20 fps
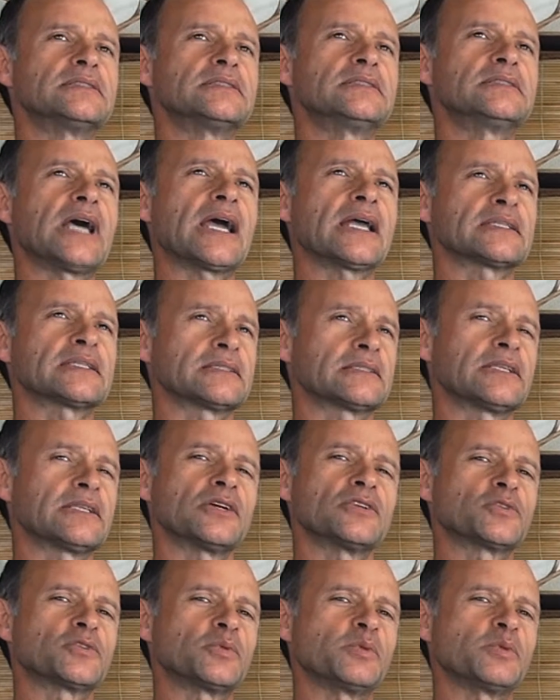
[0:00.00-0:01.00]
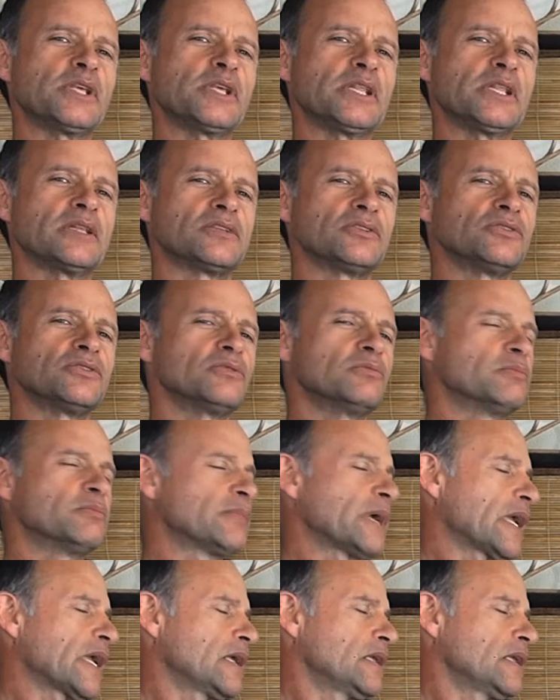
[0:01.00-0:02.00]
those would be the two
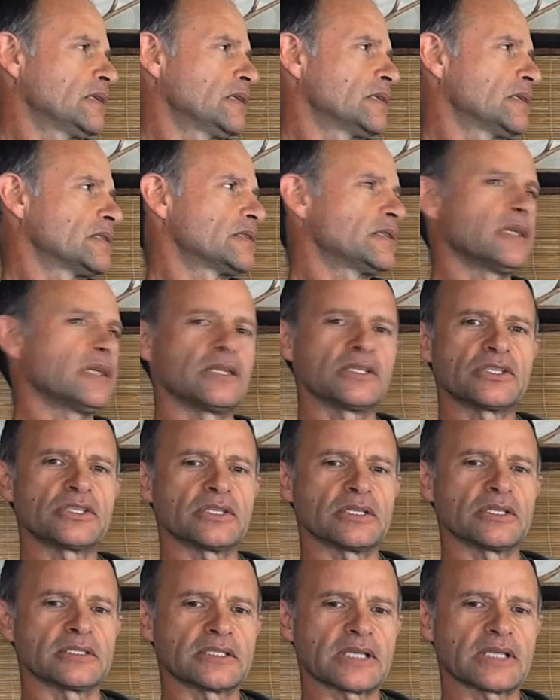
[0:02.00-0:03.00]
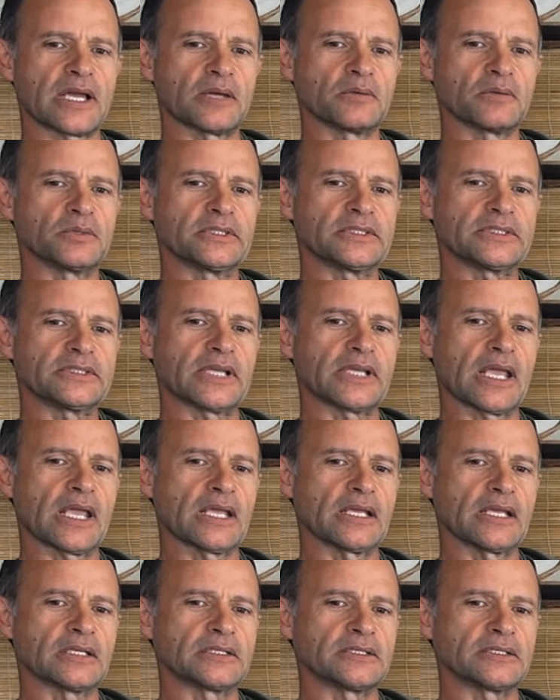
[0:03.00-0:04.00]
main distinctions, I would say.